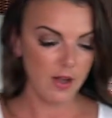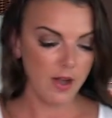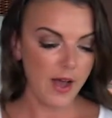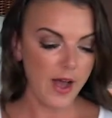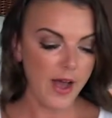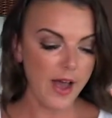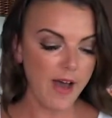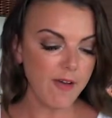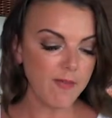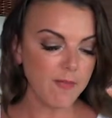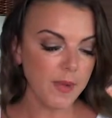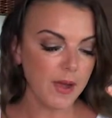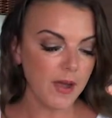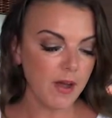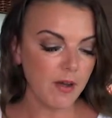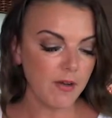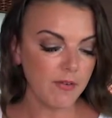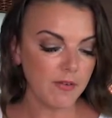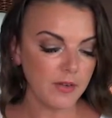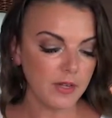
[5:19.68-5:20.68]
I have my
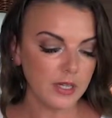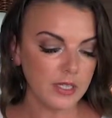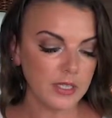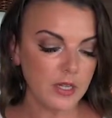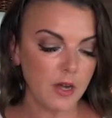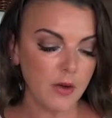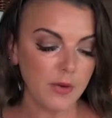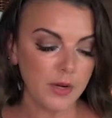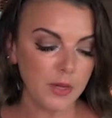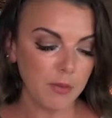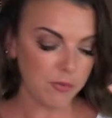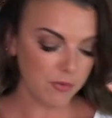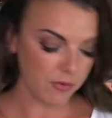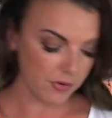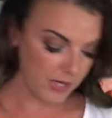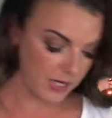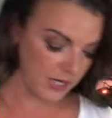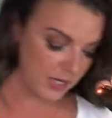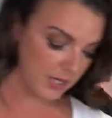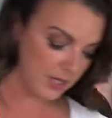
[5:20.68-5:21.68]
oven that's already
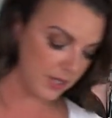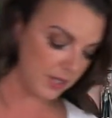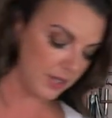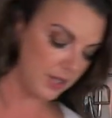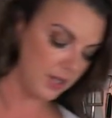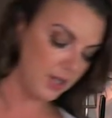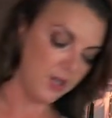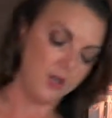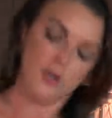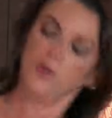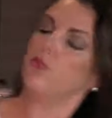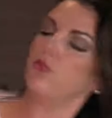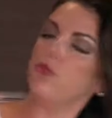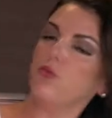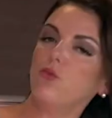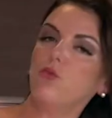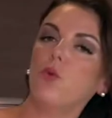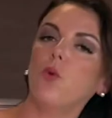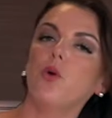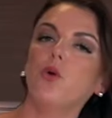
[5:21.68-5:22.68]
preheated
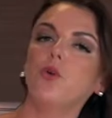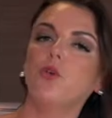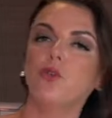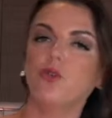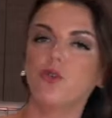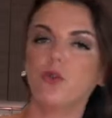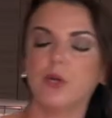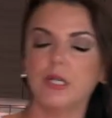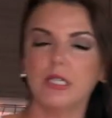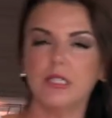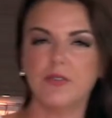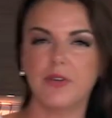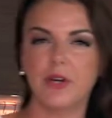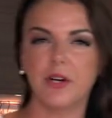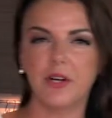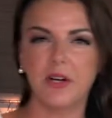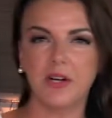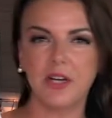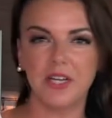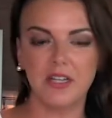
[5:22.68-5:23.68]
to 400 degrees
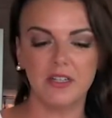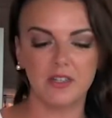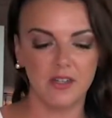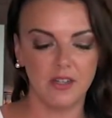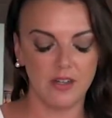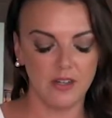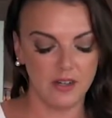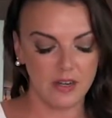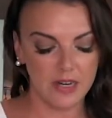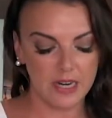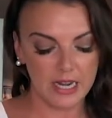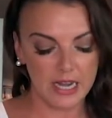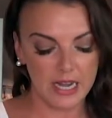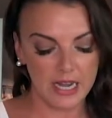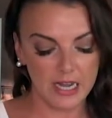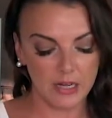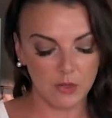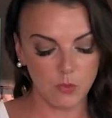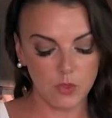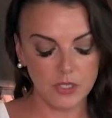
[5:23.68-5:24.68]
Fahrenheit.
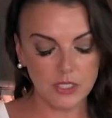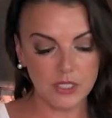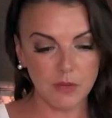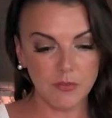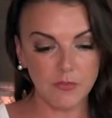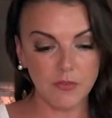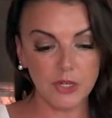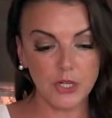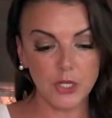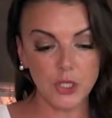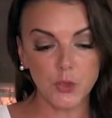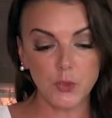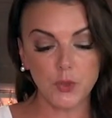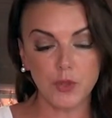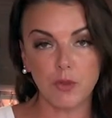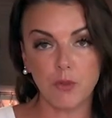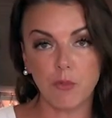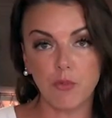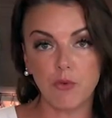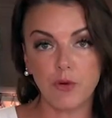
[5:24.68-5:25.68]
And once I'm finished
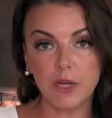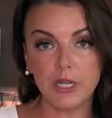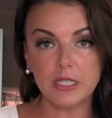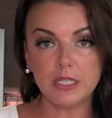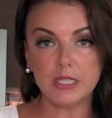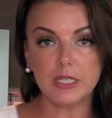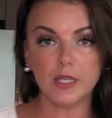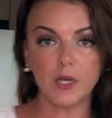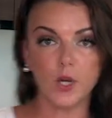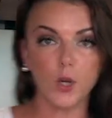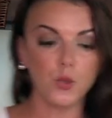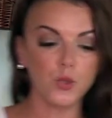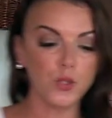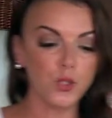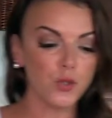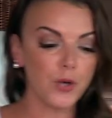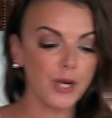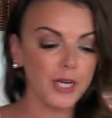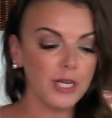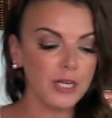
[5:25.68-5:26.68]
with the brie, it's going to go
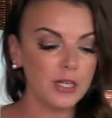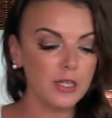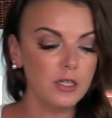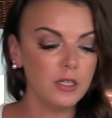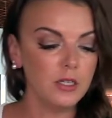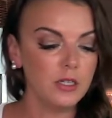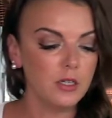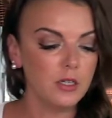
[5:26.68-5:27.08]
straight in